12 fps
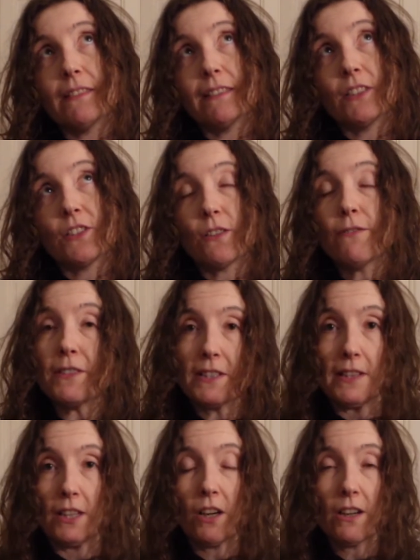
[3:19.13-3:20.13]
the surface in
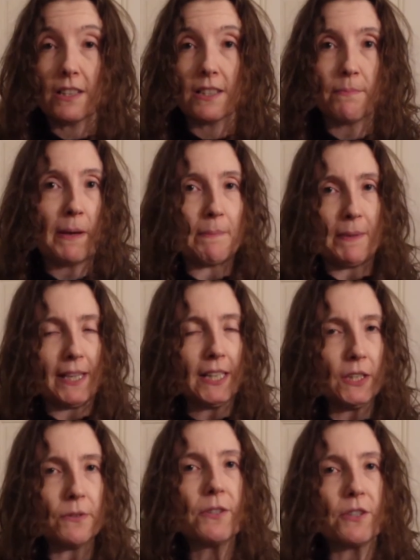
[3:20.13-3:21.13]
the gardens might be
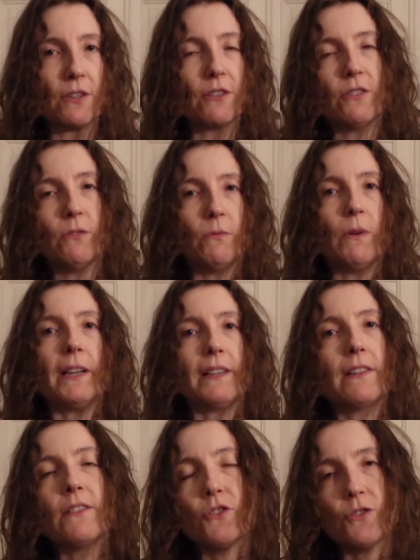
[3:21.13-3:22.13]
closer to what
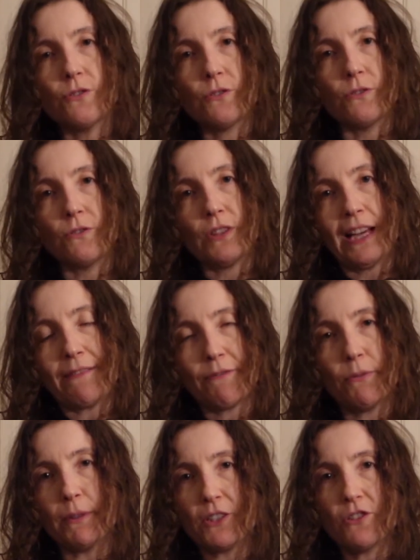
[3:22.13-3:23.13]
that
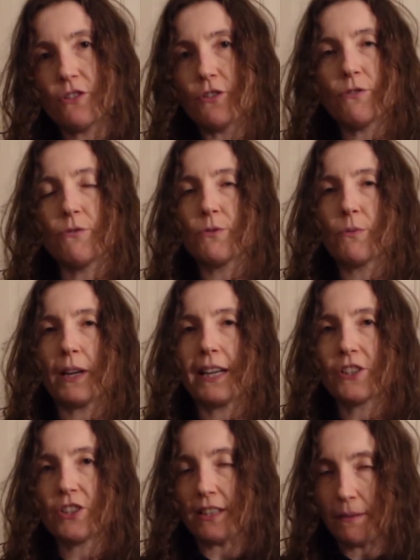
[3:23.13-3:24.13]
for which the shoes were
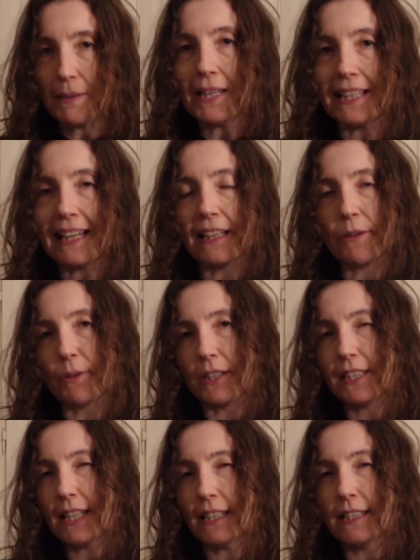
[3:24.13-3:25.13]
actually, the pianelle were
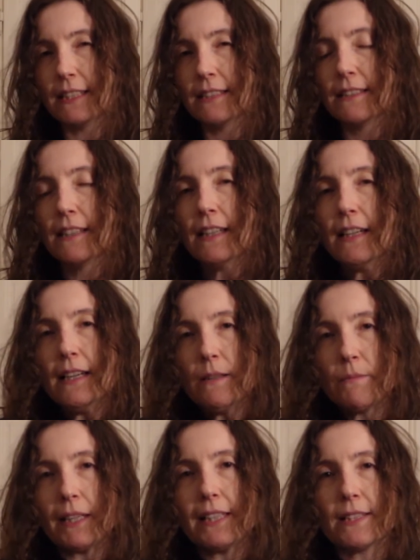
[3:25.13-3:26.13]
intended,
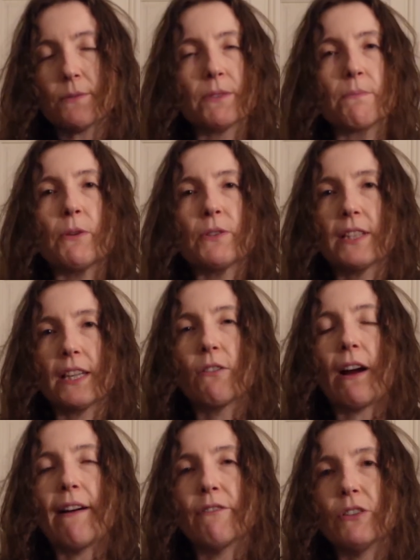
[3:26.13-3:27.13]
because it was mostly
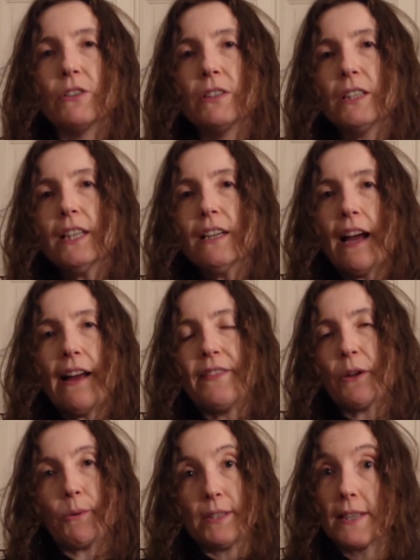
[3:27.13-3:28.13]
gravel and
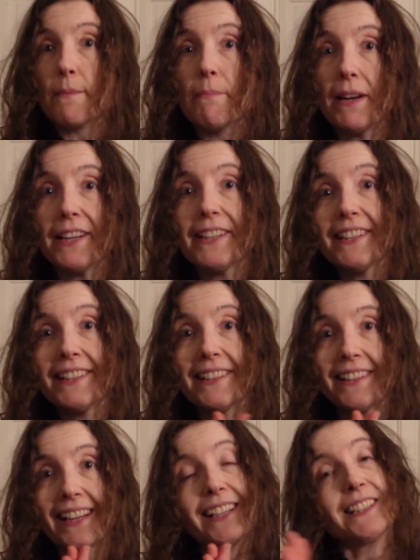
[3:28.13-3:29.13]
there was some mud.
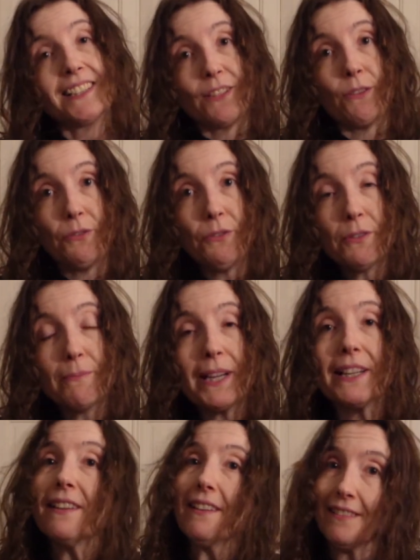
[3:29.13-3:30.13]
I got to go through the
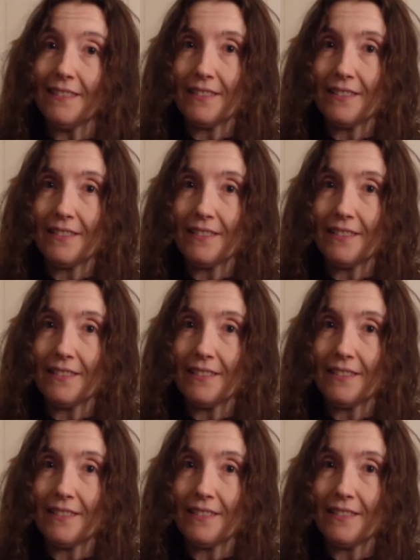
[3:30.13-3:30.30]
mud.